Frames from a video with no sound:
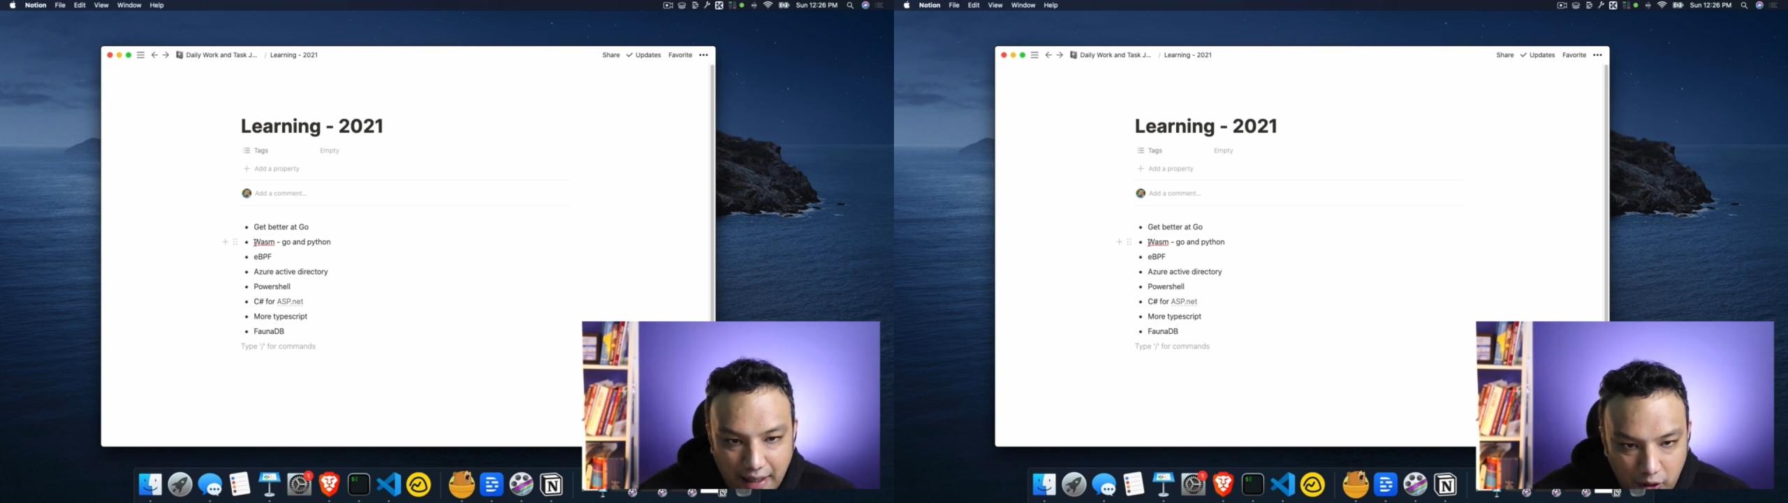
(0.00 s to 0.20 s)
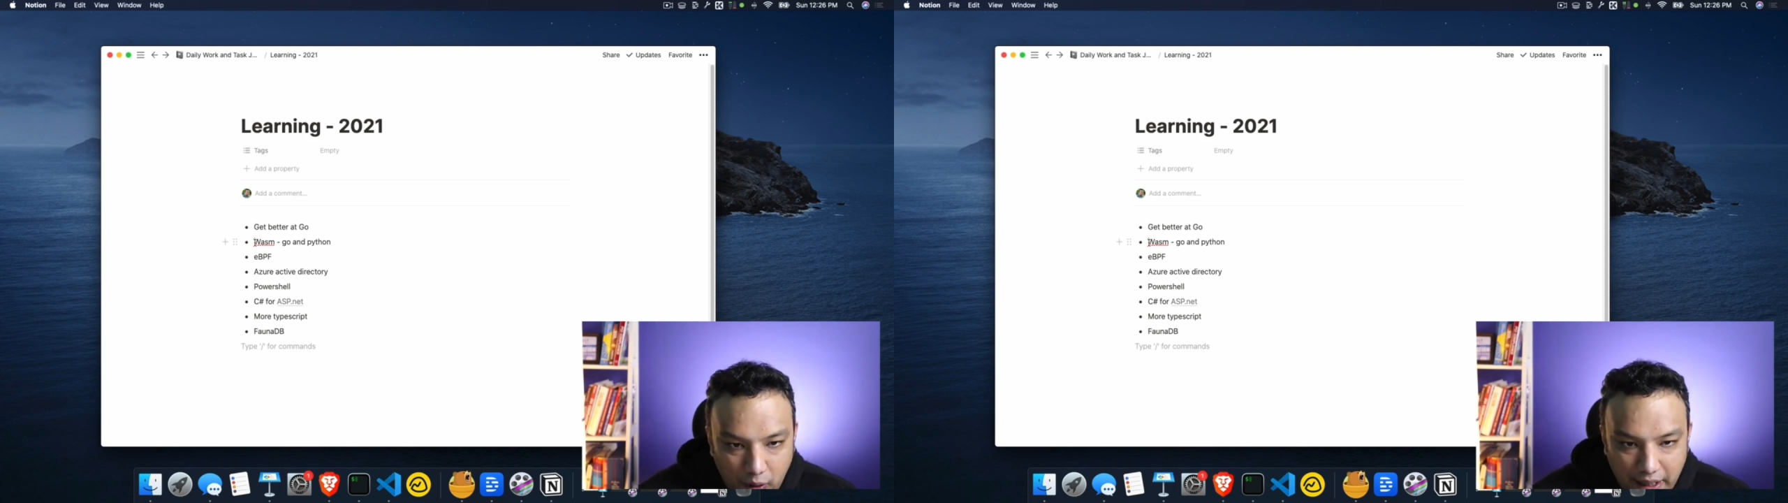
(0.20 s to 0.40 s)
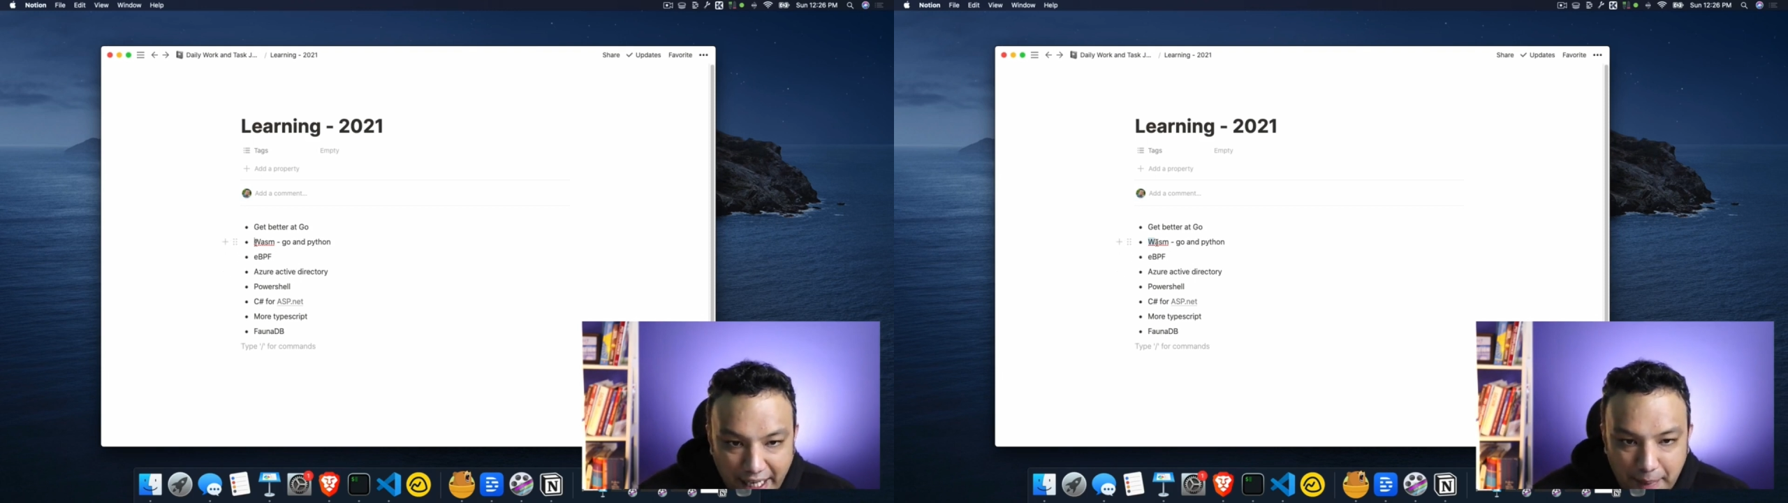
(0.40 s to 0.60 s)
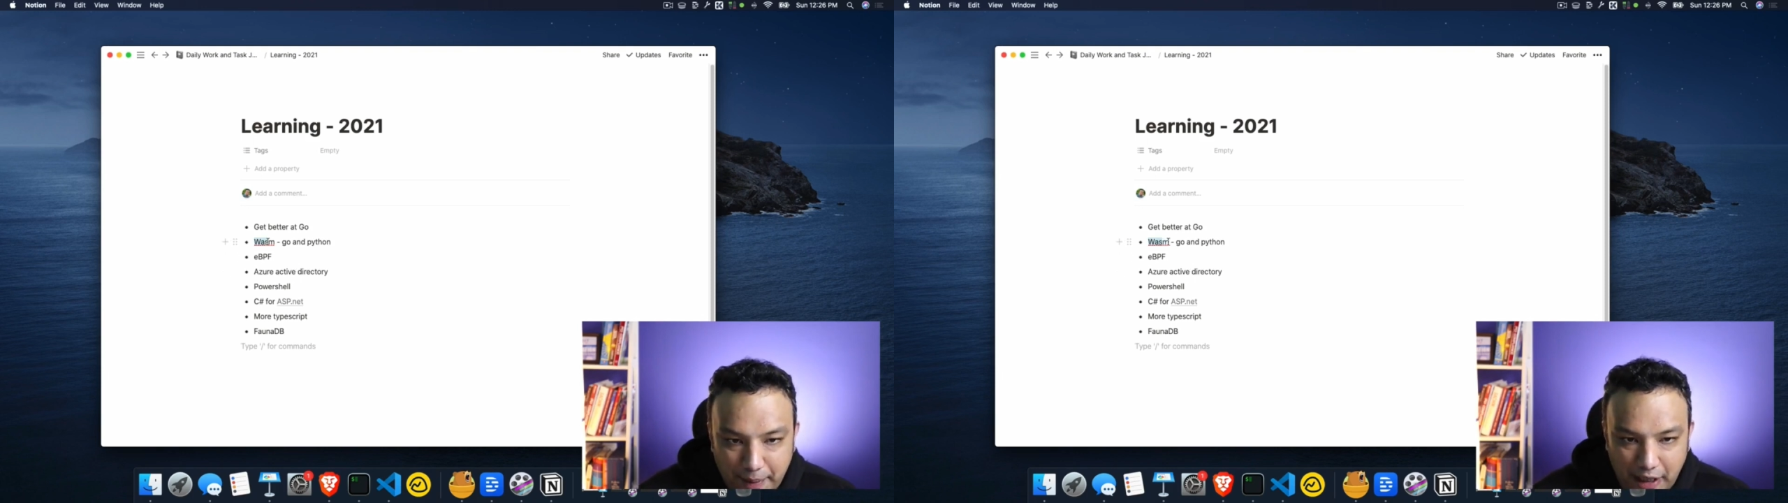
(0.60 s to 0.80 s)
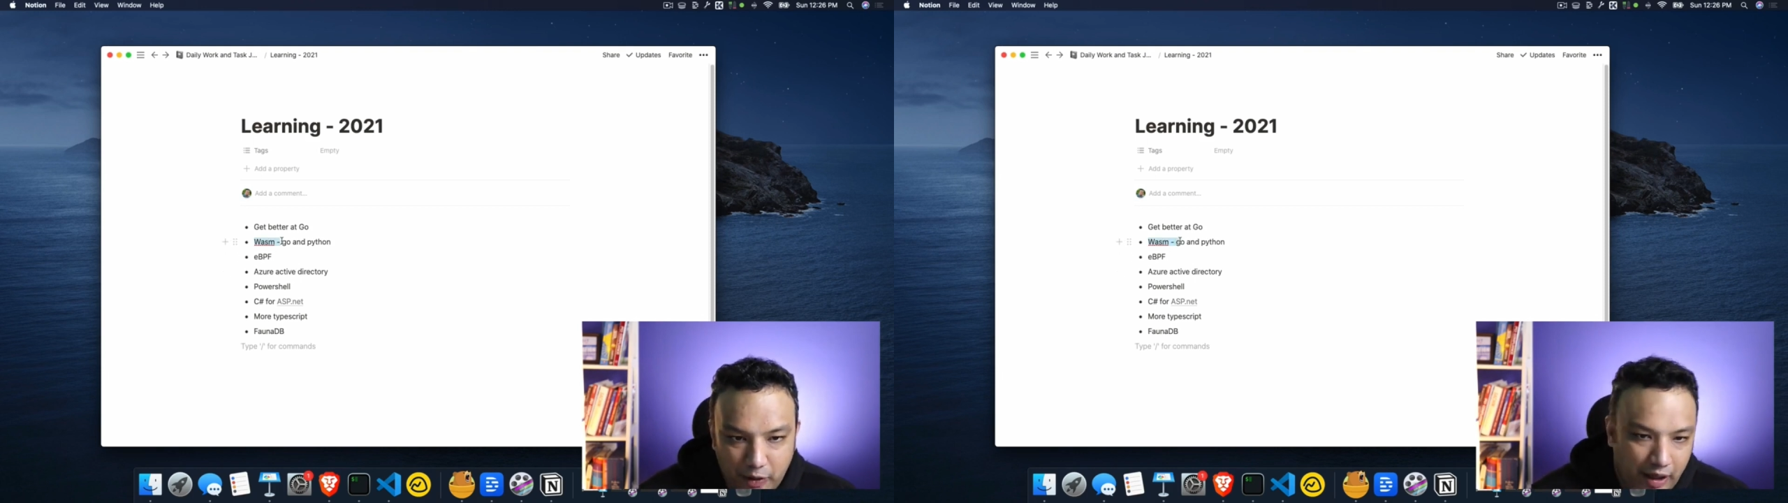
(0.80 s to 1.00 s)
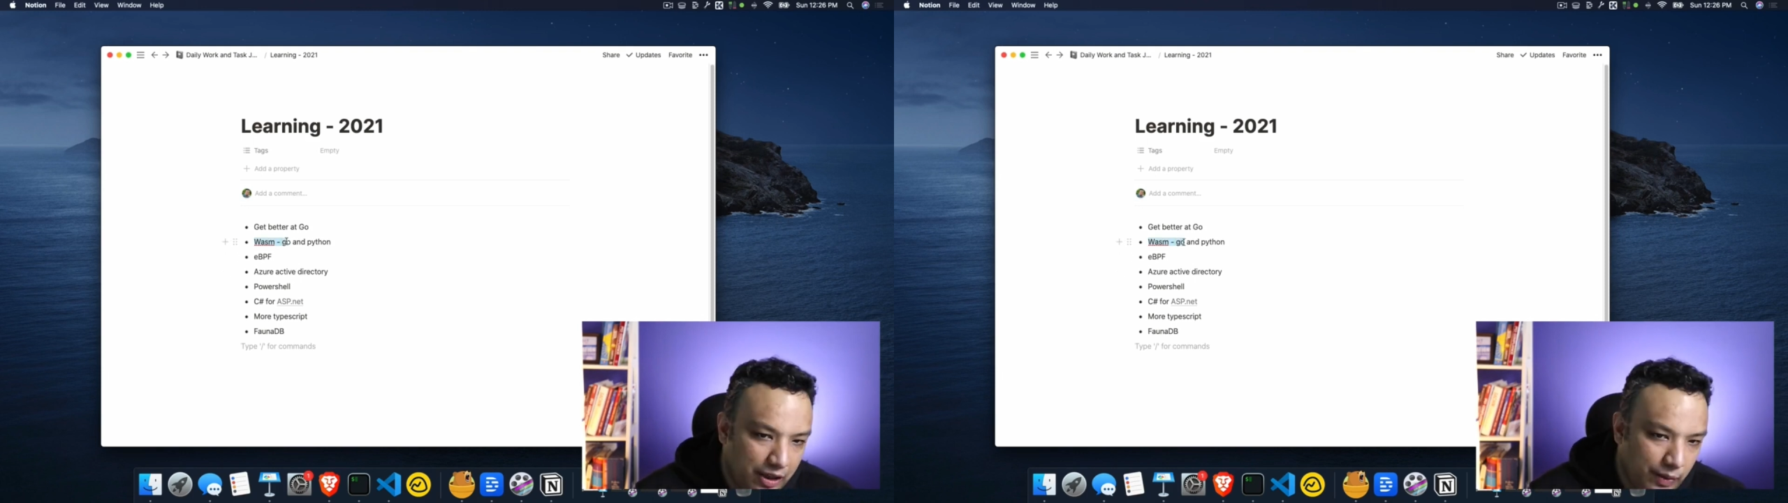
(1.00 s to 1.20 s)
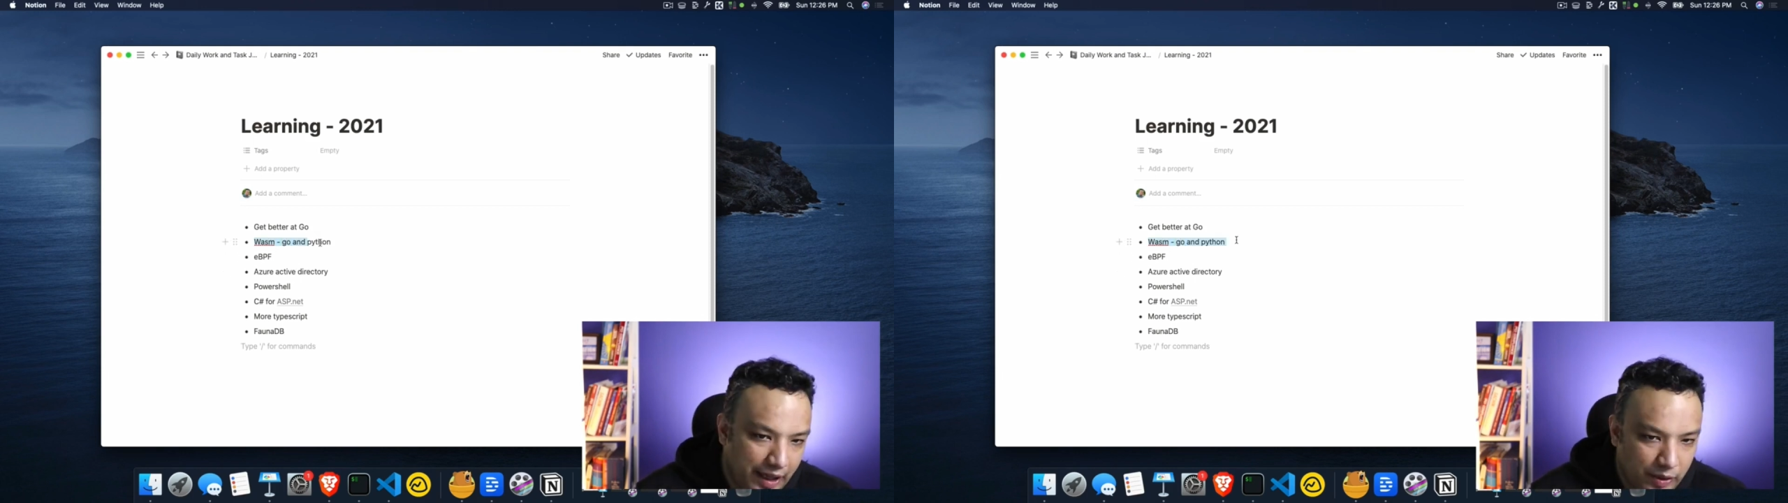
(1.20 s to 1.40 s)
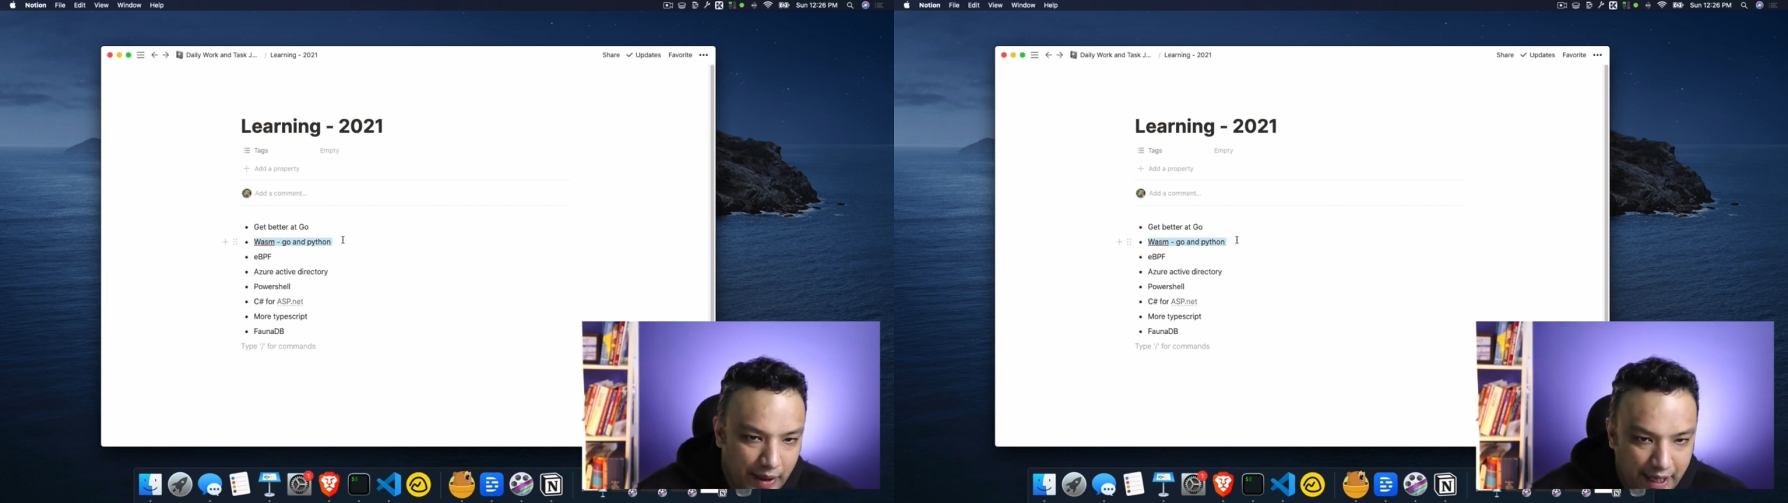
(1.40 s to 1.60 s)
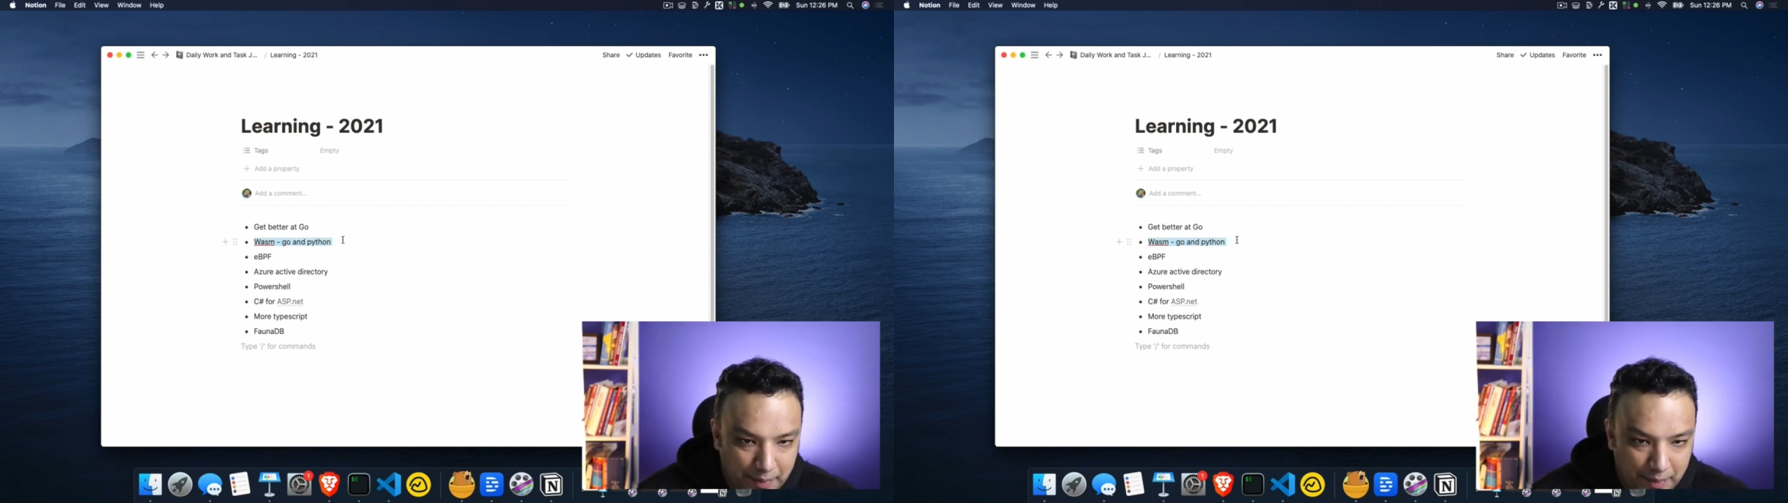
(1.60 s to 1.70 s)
go deep into it in 2020.